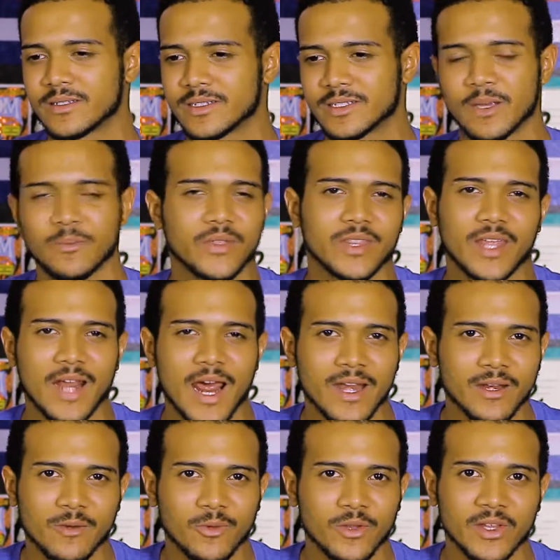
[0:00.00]
something that I
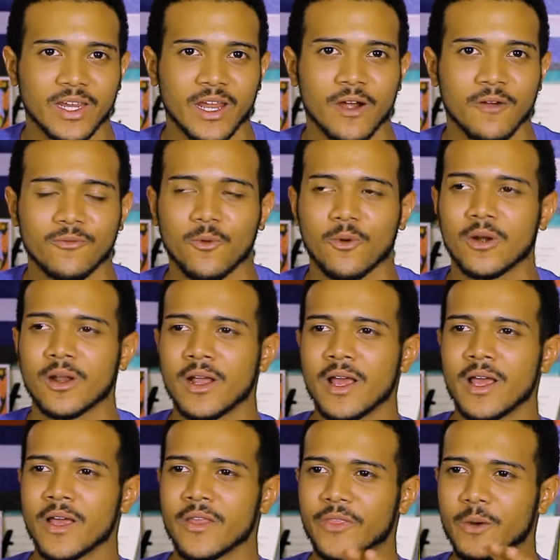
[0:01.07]
didn't really care for.
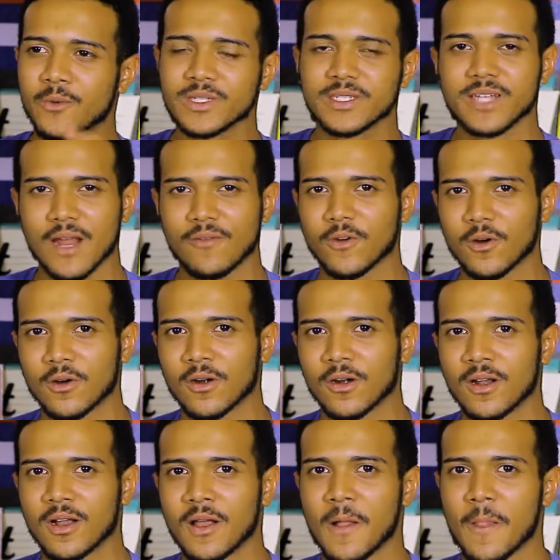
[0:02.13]
There was
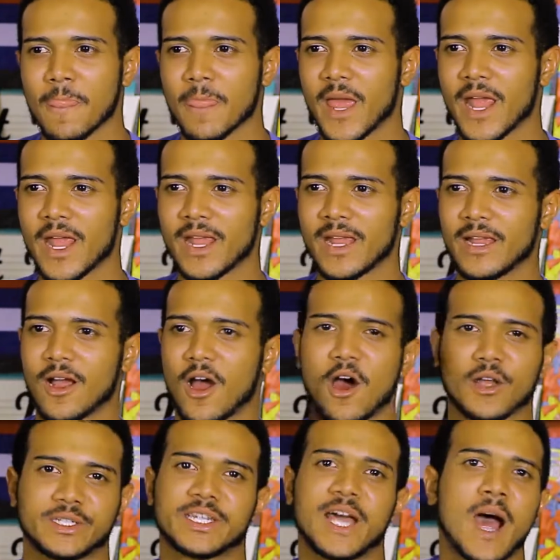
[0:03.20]
never a
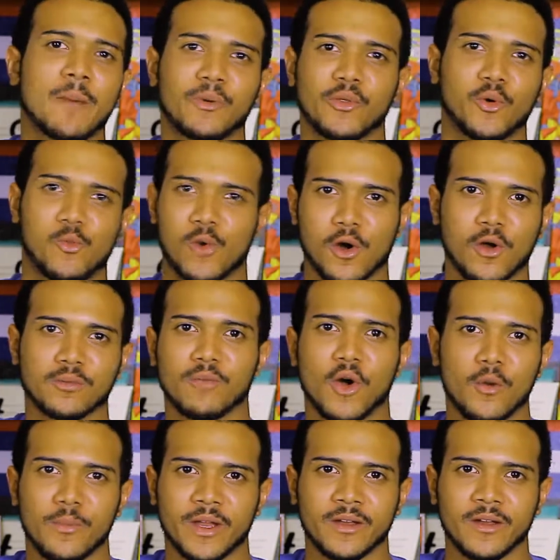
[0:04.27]
on top of the world
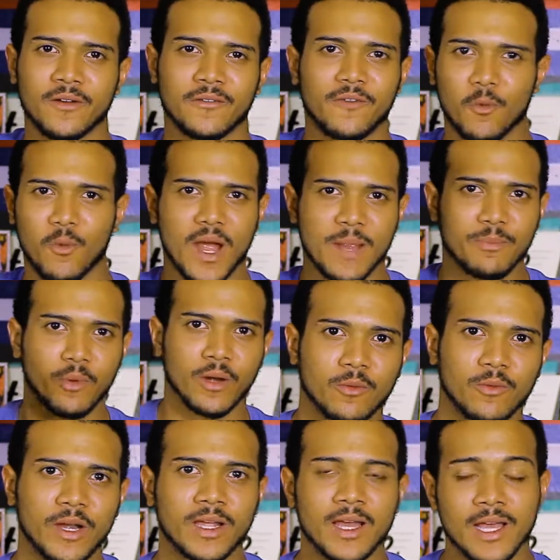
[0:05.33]
moment for White
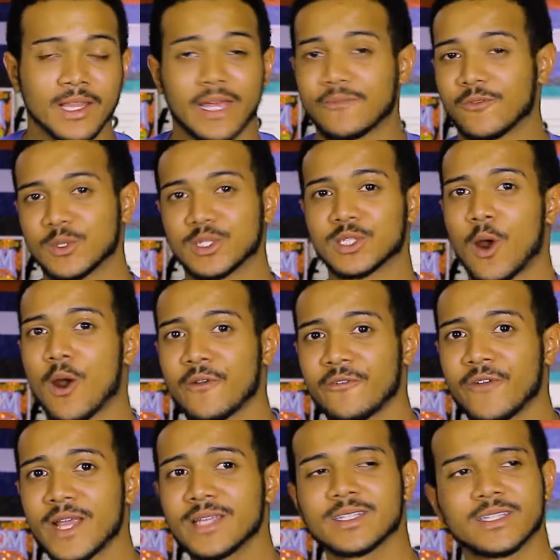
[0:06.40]
Rick. Like for
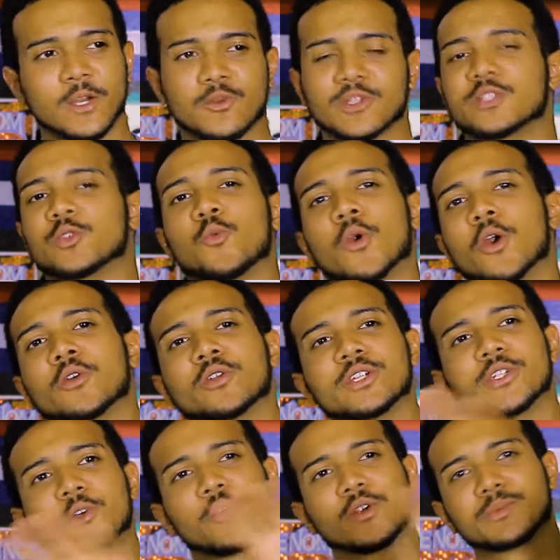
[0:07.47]
Scarface, there was the world
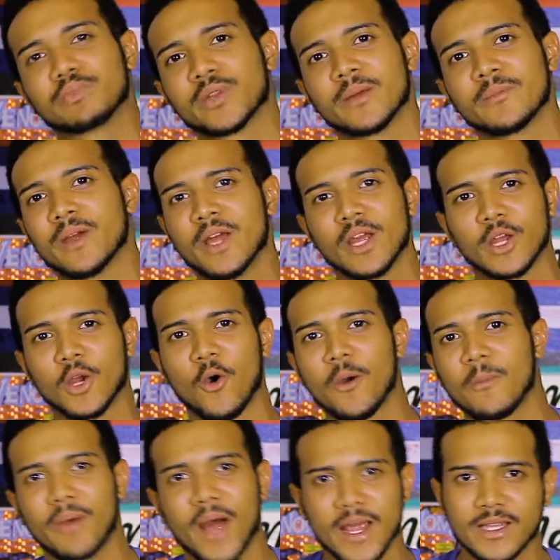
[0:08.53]
is yours blimp
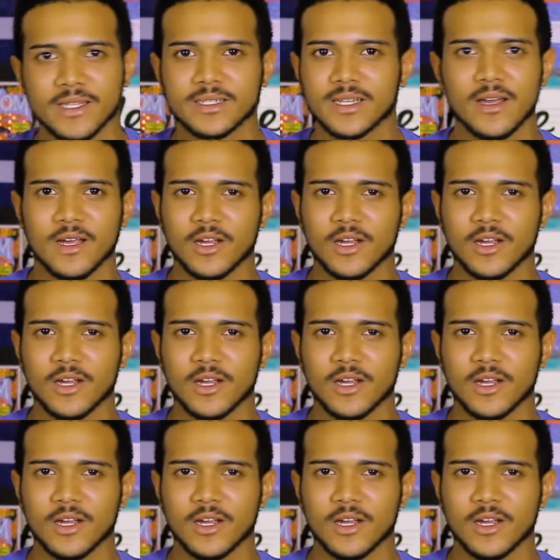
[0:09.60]
going by his